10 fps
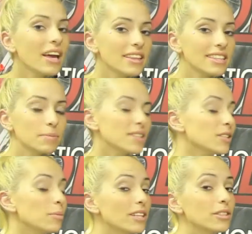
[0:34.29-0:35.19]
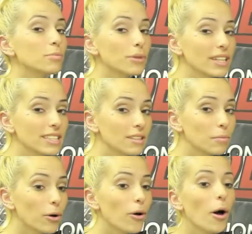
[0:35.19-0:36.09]
This pistol belt is pretty
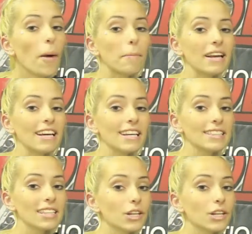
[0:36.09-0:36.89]
simple, but it is a